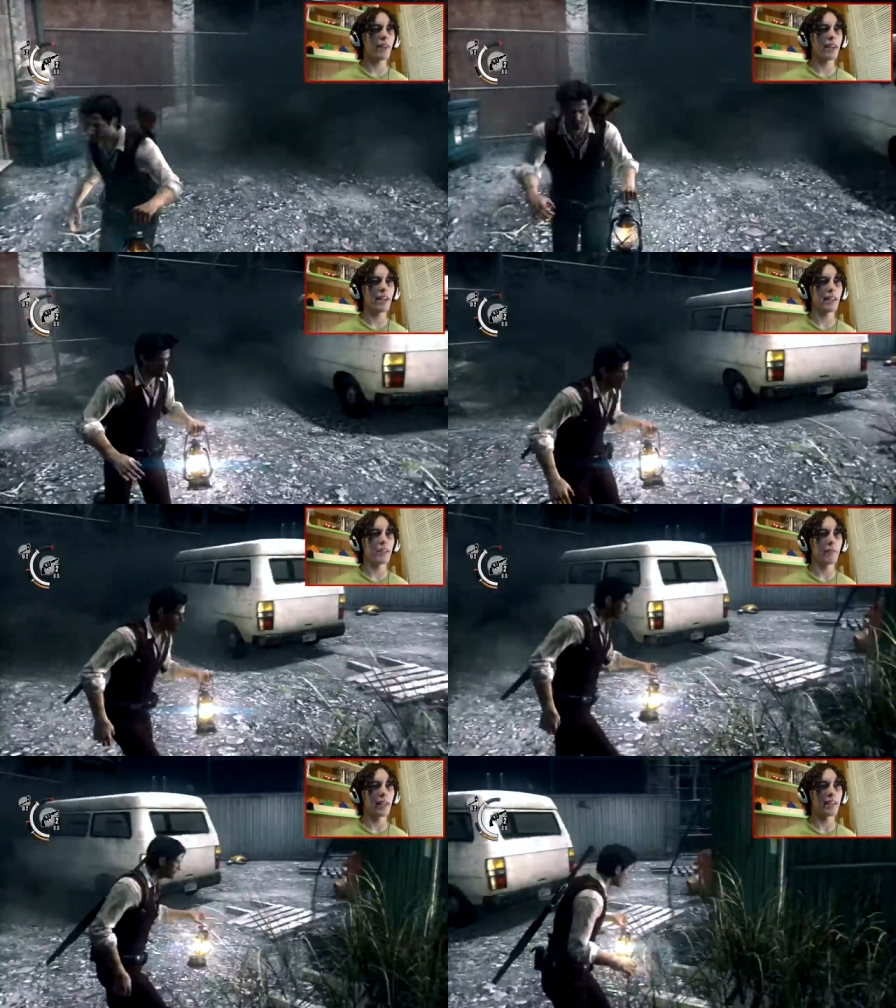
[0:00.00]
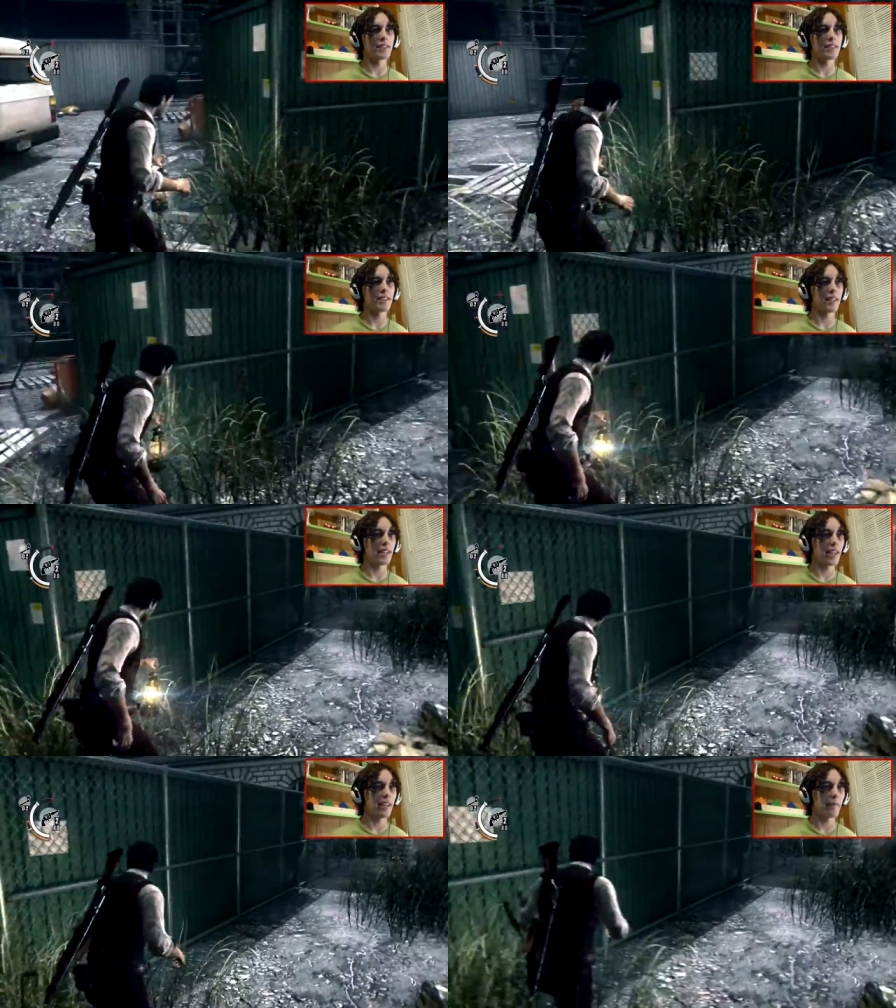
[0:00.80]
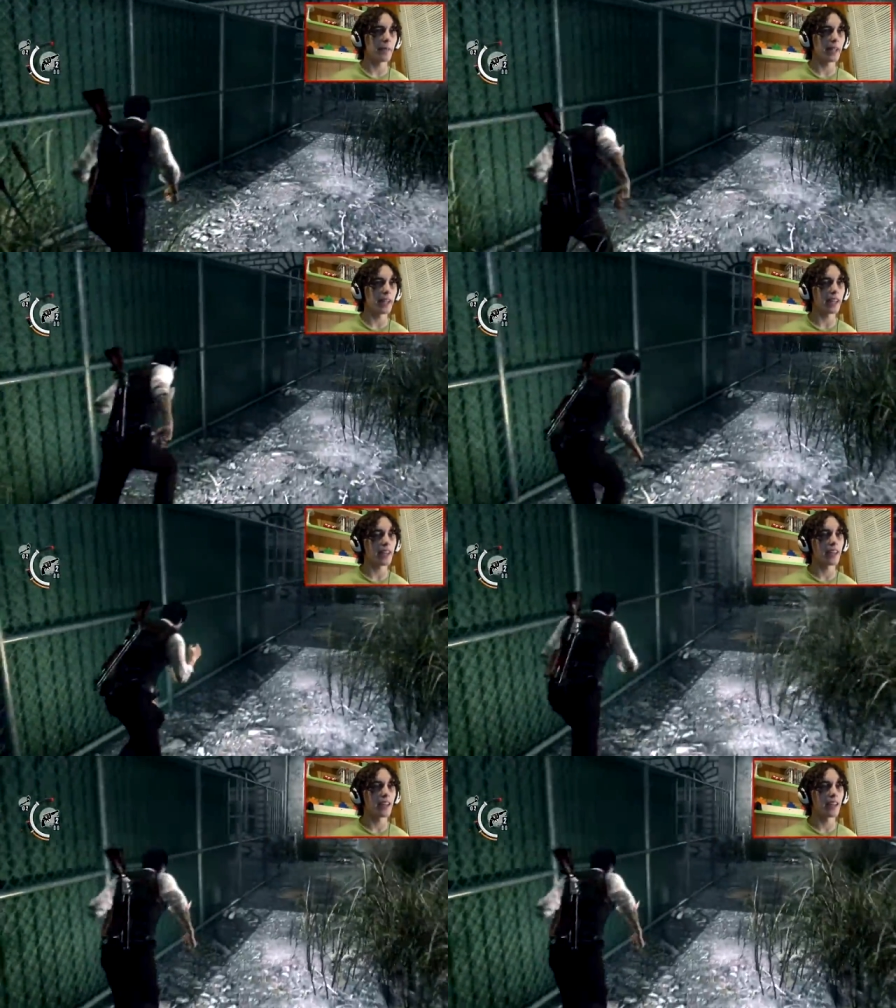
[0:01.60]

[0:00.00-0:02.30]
when I get into mazes in a game like